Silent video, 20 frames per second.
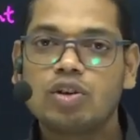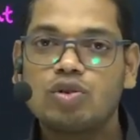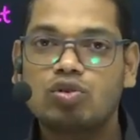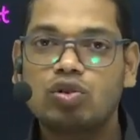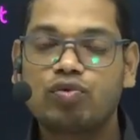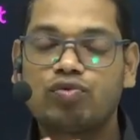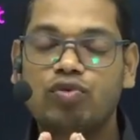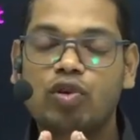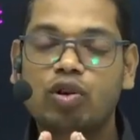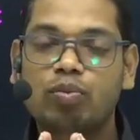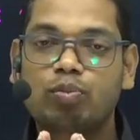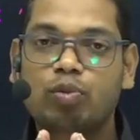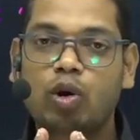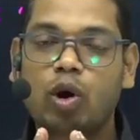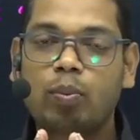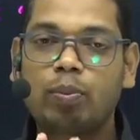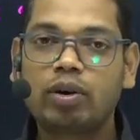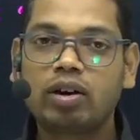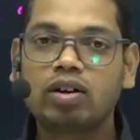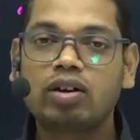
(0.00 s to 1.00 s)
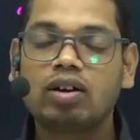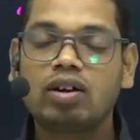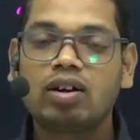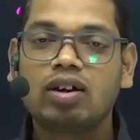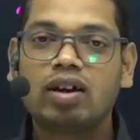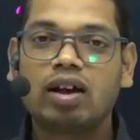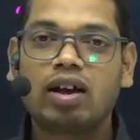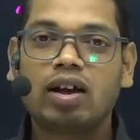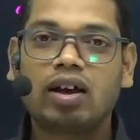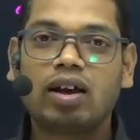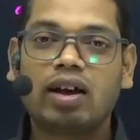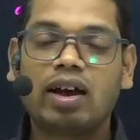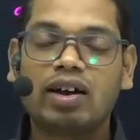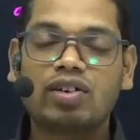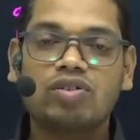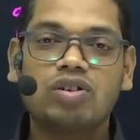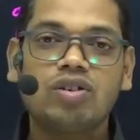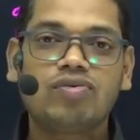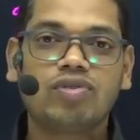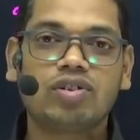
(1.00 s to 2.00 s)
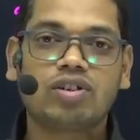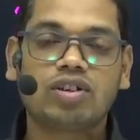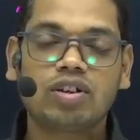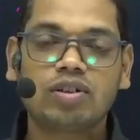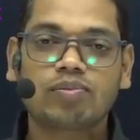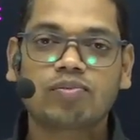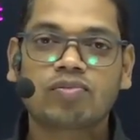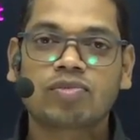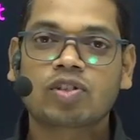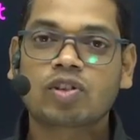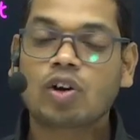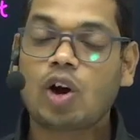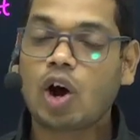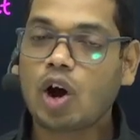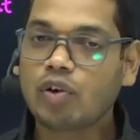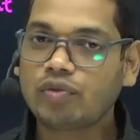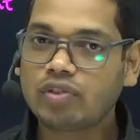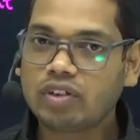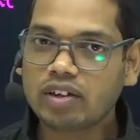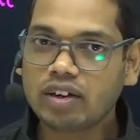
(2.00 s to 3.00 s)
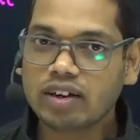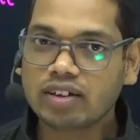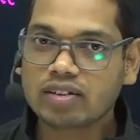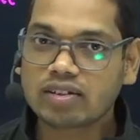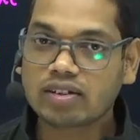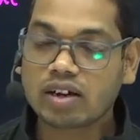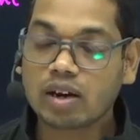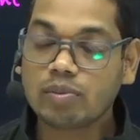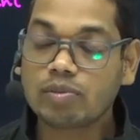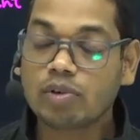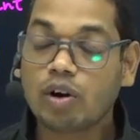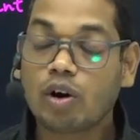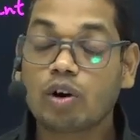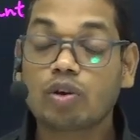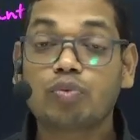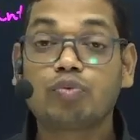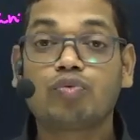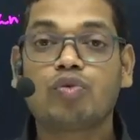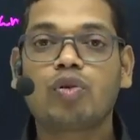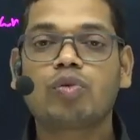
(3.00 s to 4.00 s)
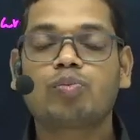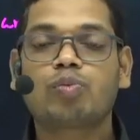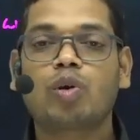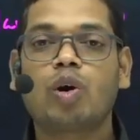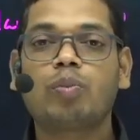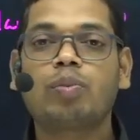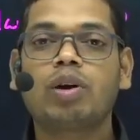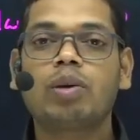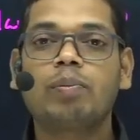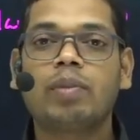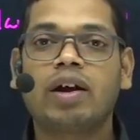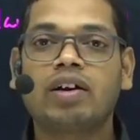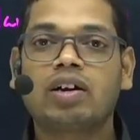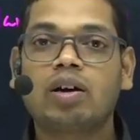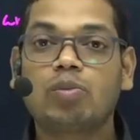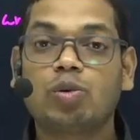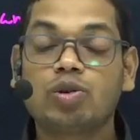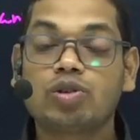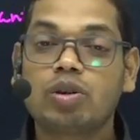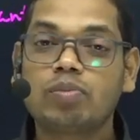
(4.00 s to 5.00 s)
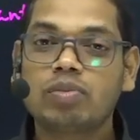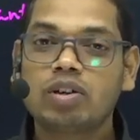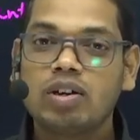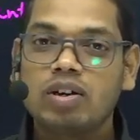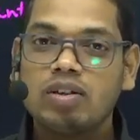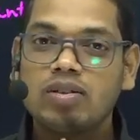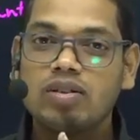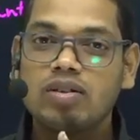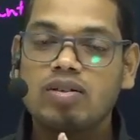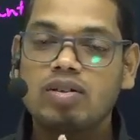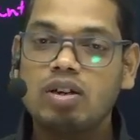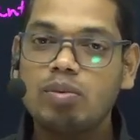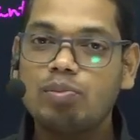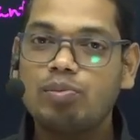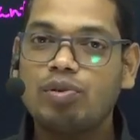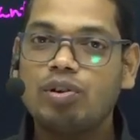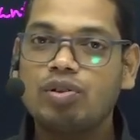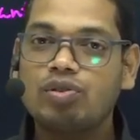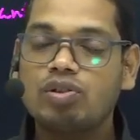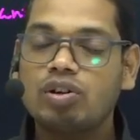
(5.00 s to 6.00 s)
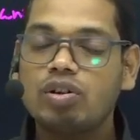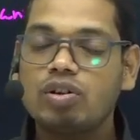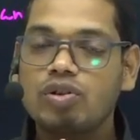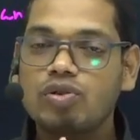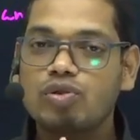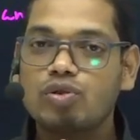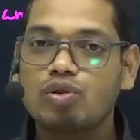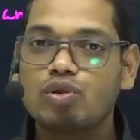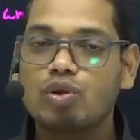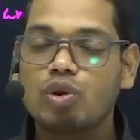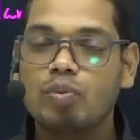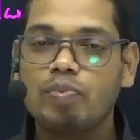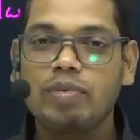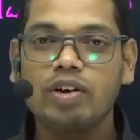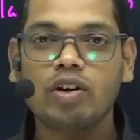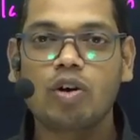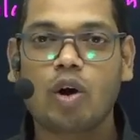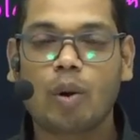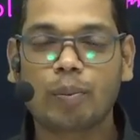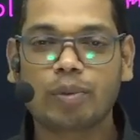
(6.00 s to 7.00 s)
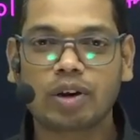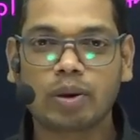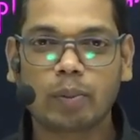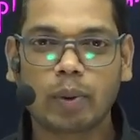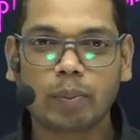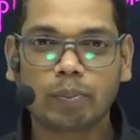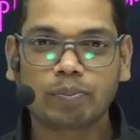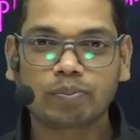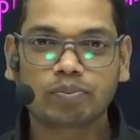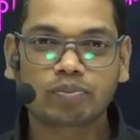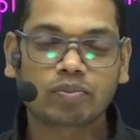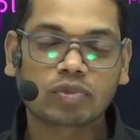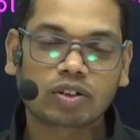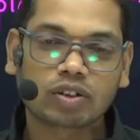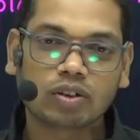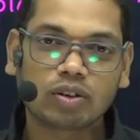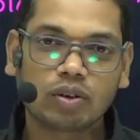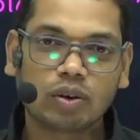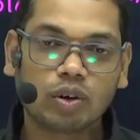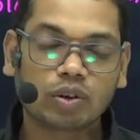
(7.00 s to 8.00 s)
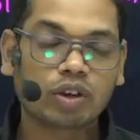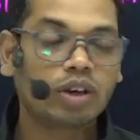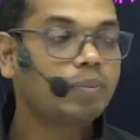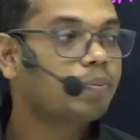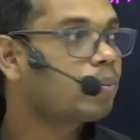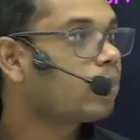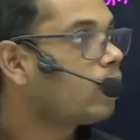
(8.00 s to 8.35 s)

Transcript: So for proper activity of the enzyme or for proper metabolism, the temperature should be optimum. Okay,